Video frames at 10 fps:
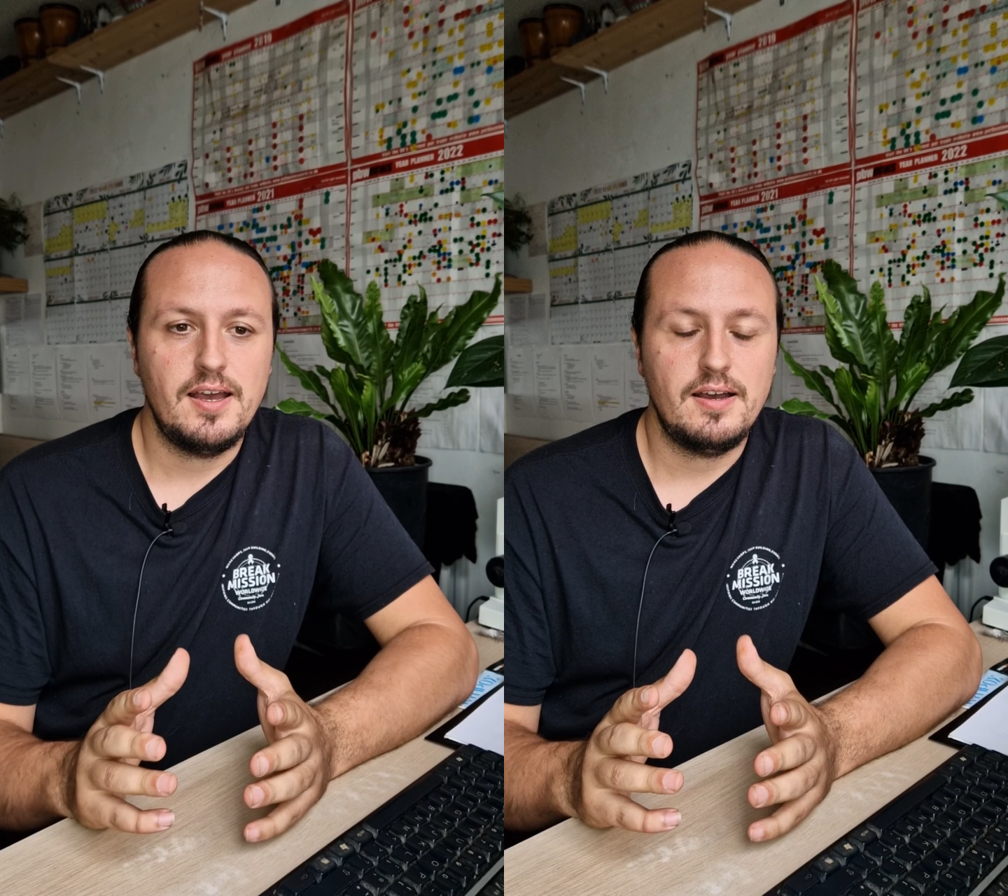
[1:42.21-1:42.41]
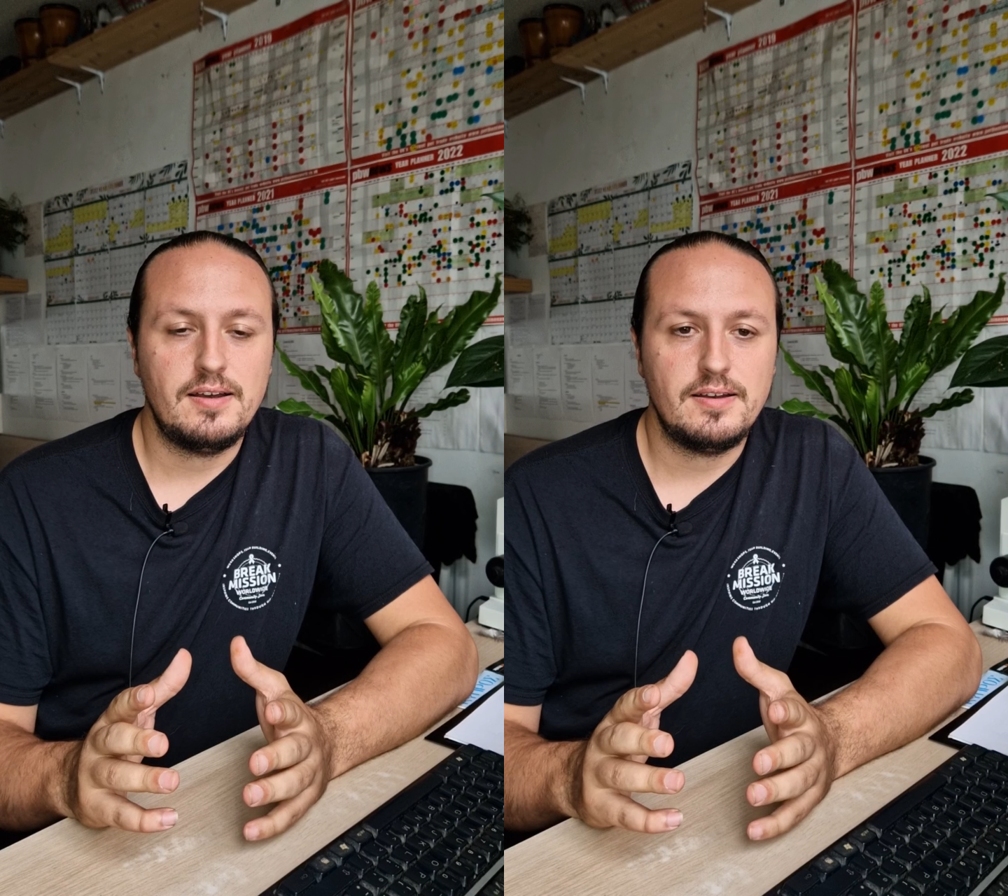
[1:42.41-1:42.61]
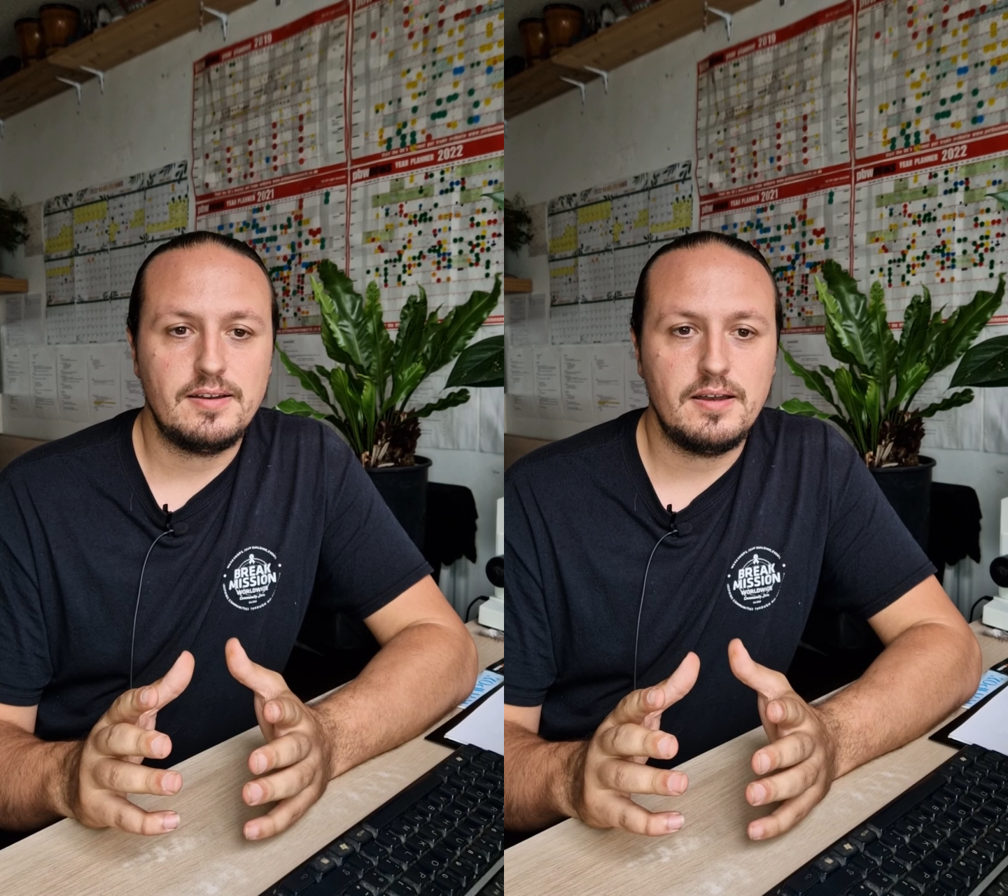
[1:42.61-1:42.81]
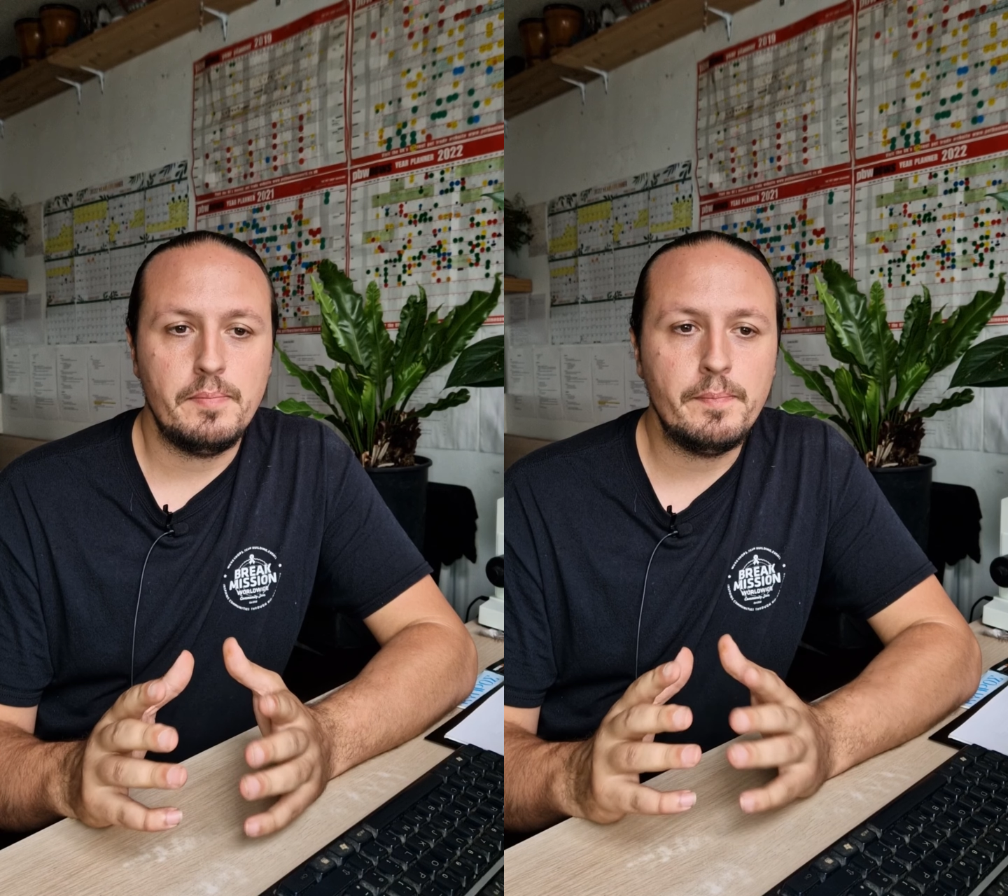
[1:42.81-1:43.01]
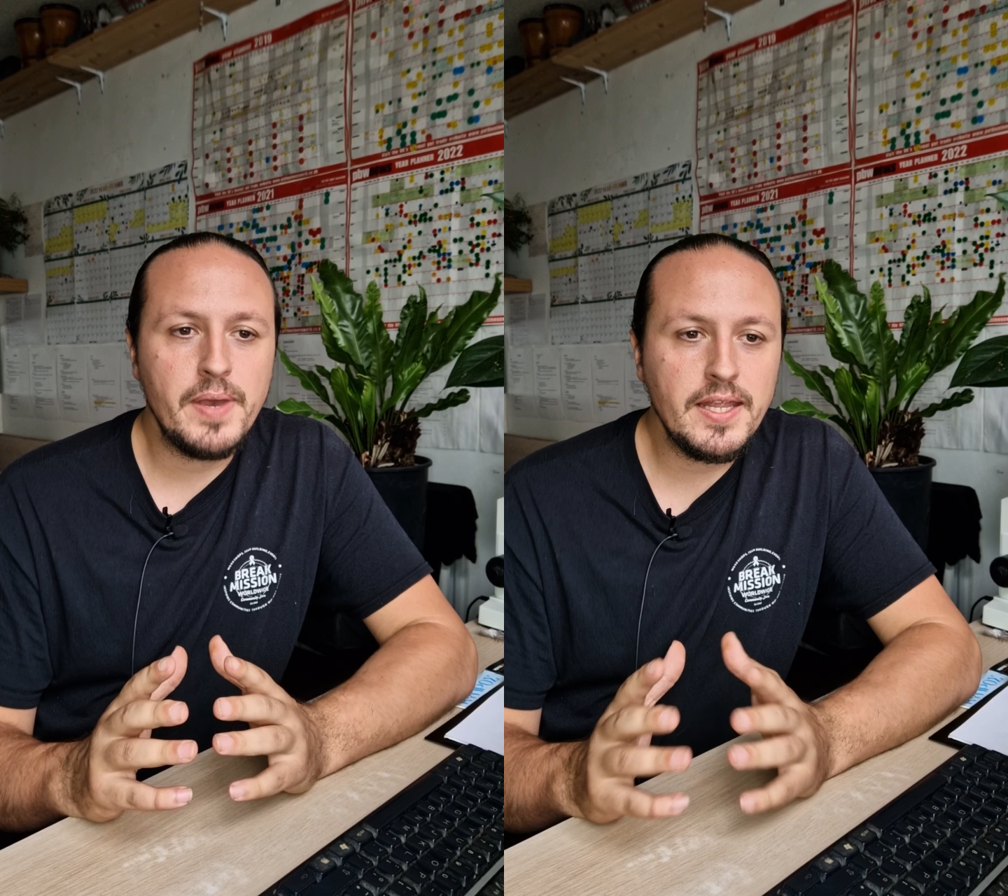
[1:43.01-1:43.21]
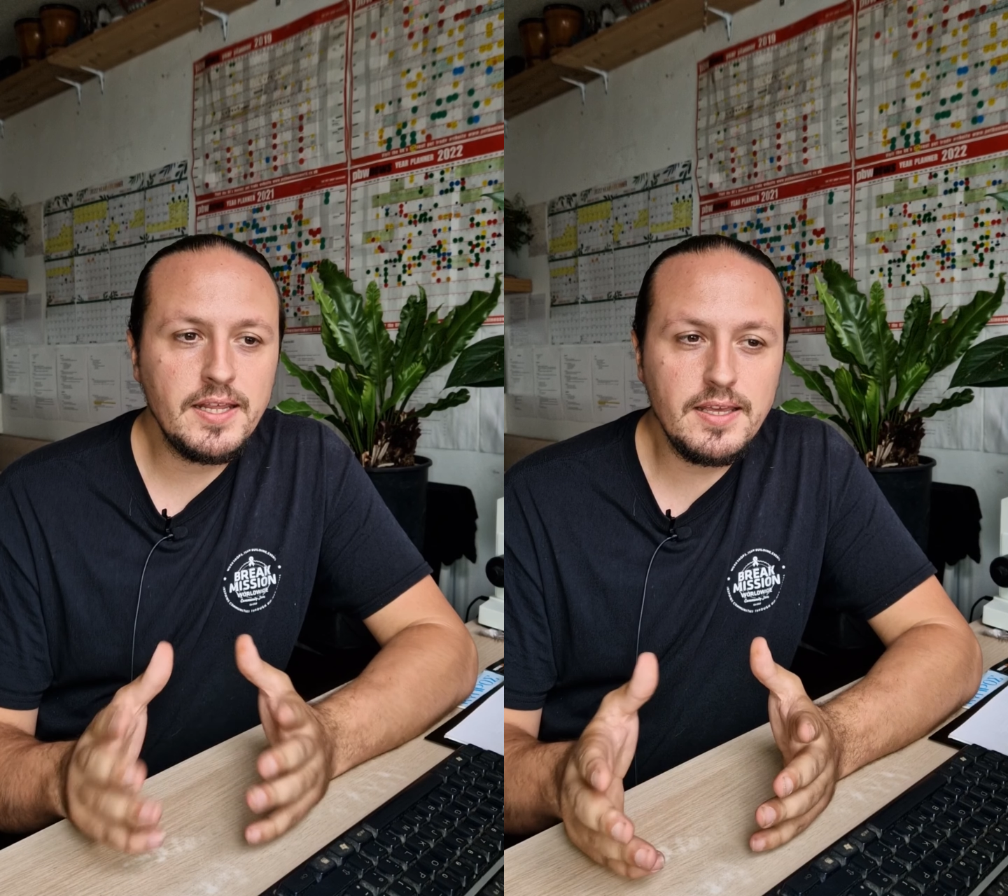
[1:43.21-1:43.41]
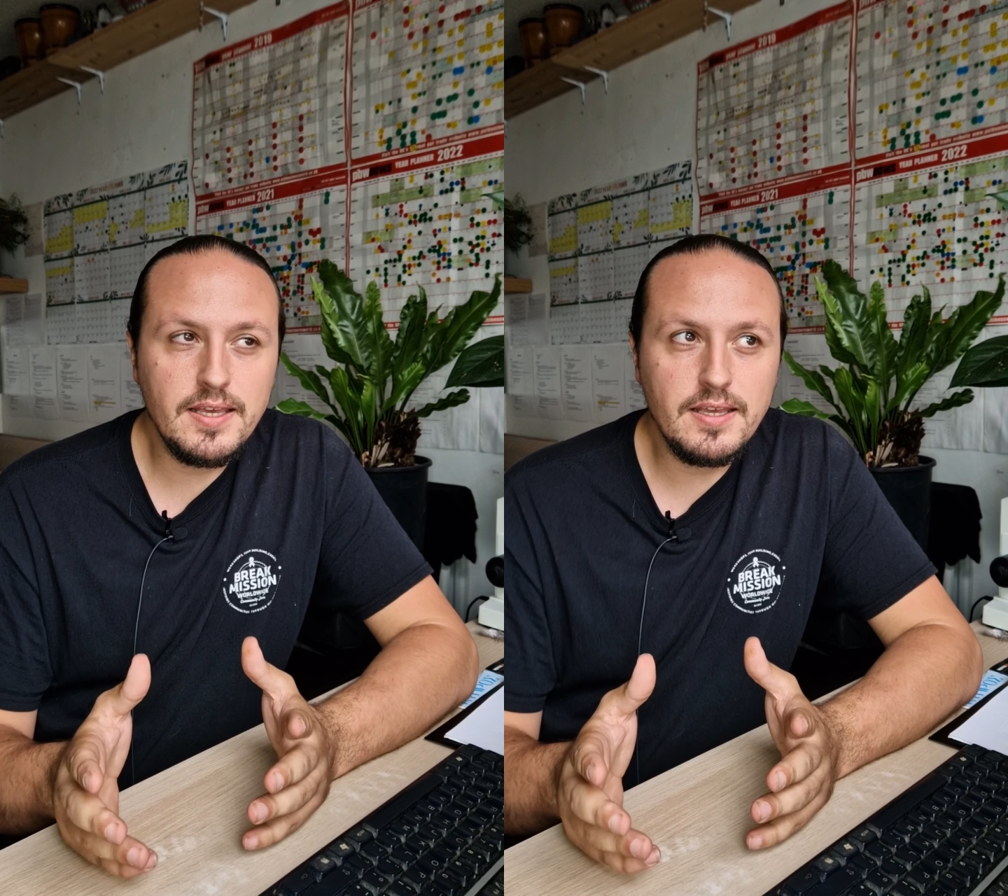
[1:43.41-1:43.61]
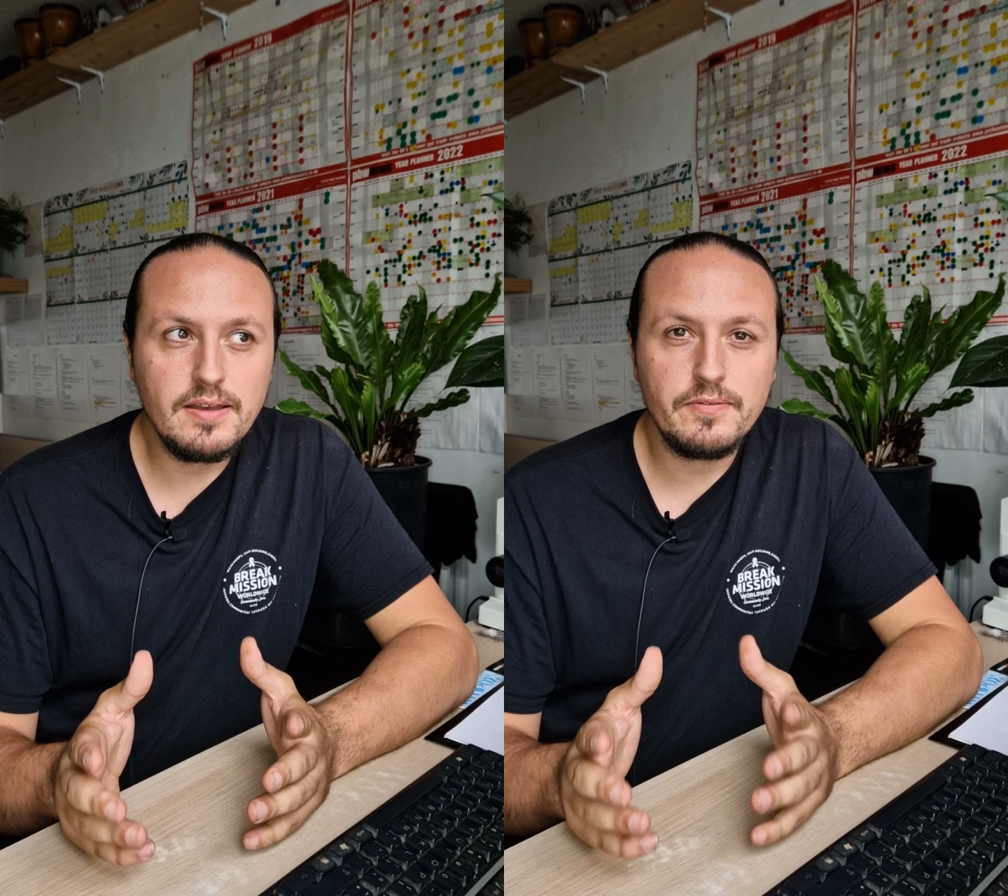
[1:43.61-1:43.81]

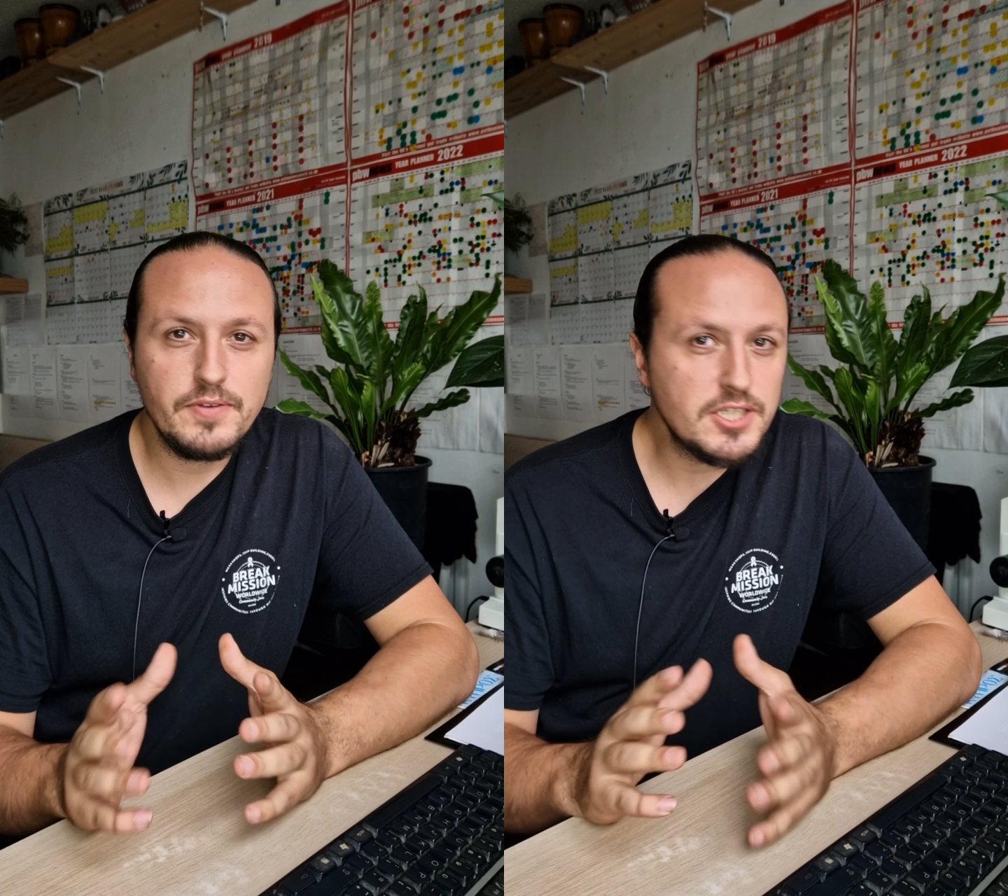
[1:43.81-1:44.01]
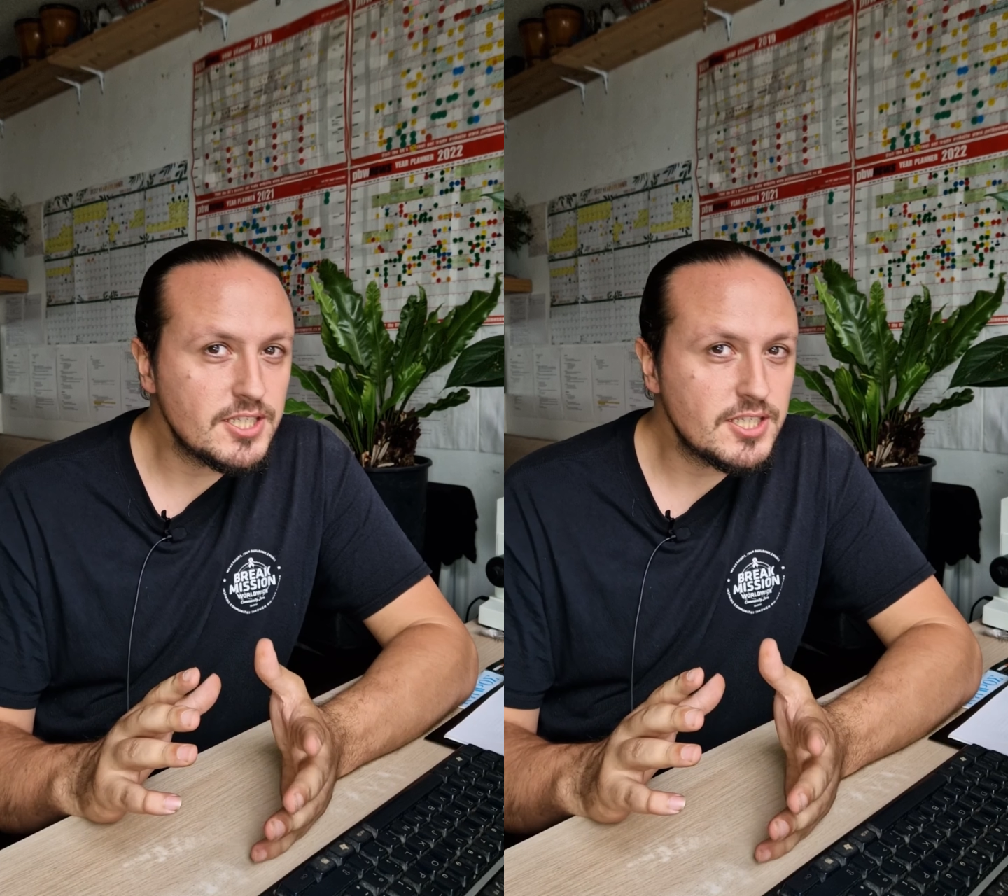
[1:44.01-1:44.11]
many fish